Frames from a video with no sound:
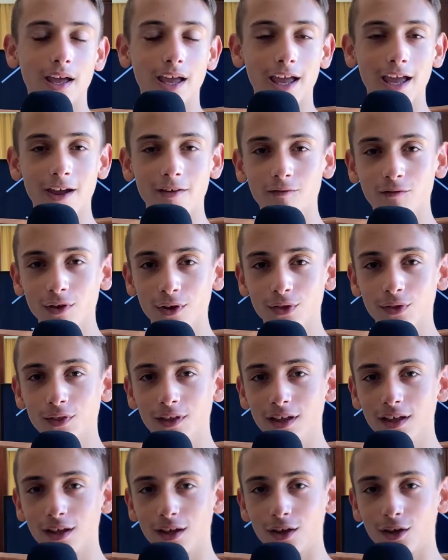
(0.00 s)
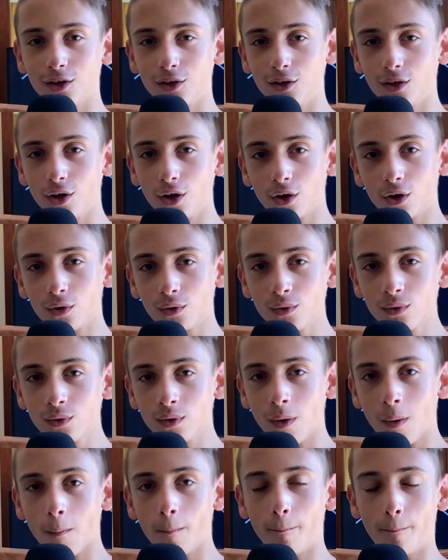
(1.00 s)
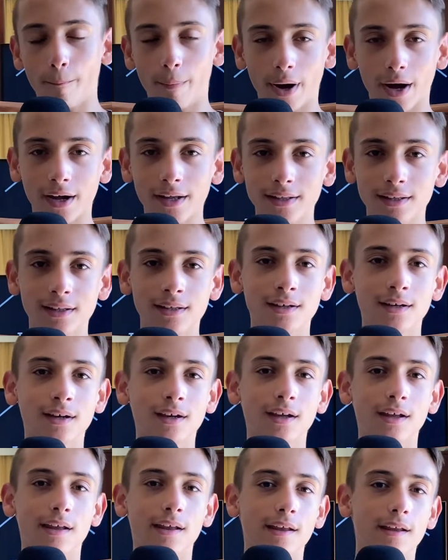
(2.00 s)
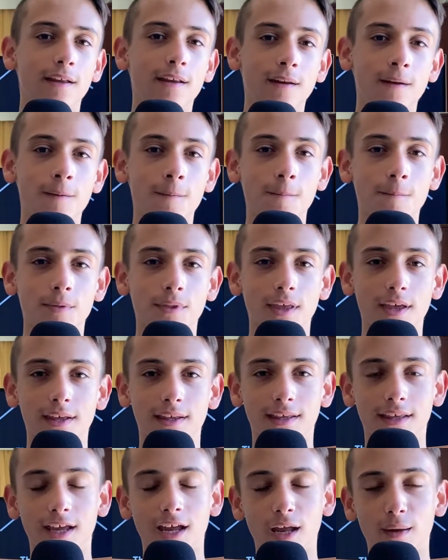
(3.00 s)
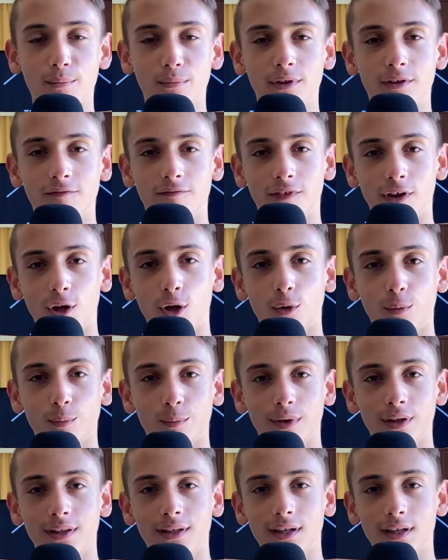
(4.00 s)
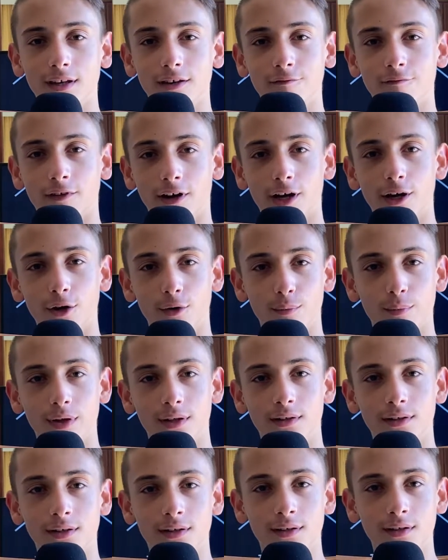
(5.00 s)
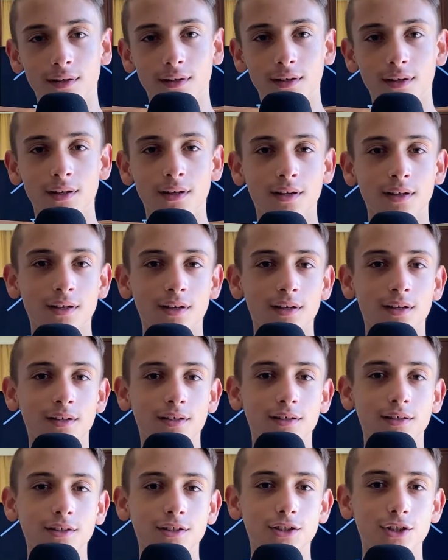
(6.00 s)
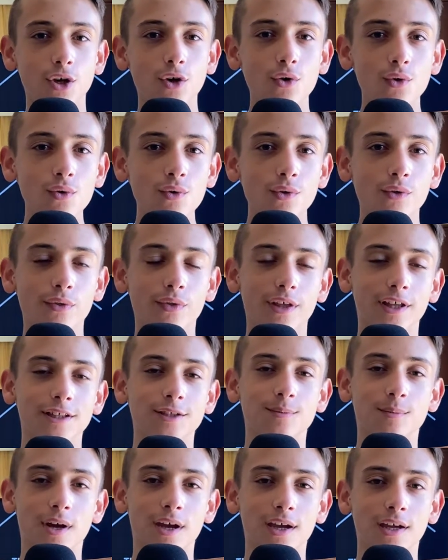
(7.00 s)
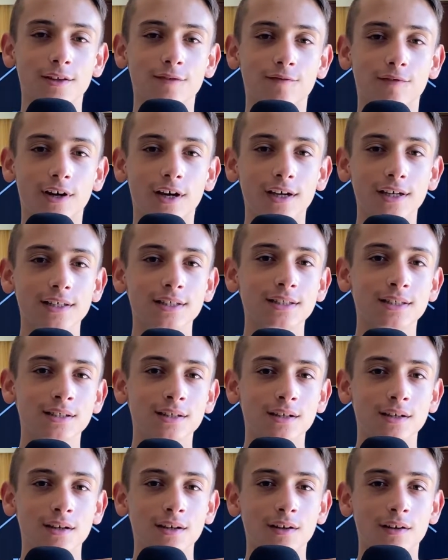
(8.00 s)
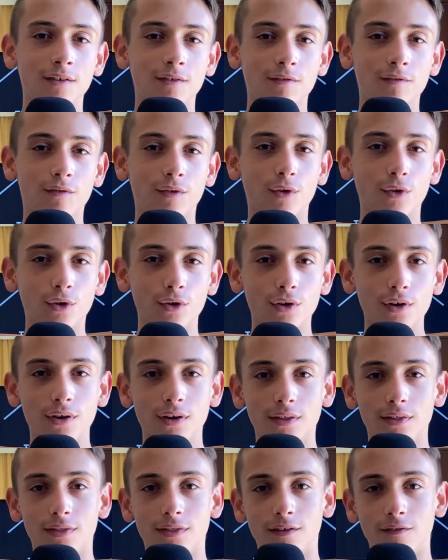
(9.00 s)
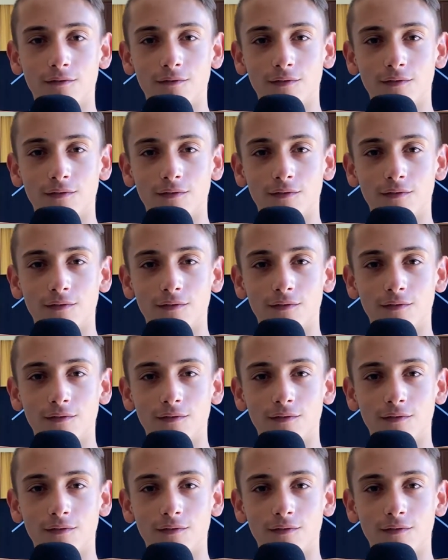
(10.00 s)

everything you know, but in a game development environment. So that's my advice for the